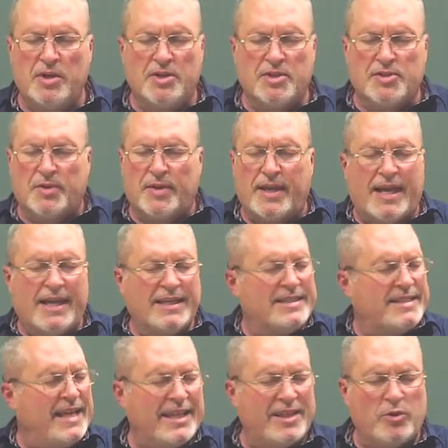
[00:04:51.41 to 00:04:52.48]
So God,
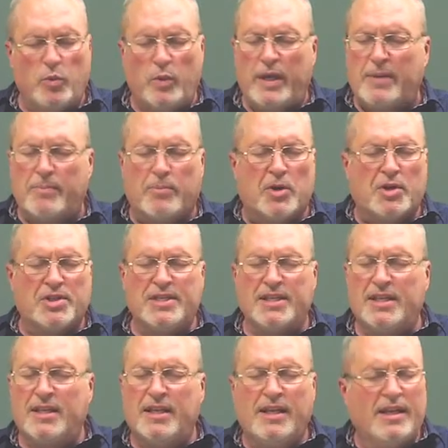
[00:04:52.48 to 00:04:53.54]
take the weak
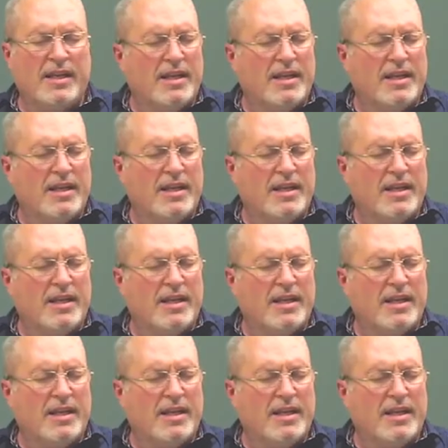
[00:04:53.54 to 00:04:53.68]
person,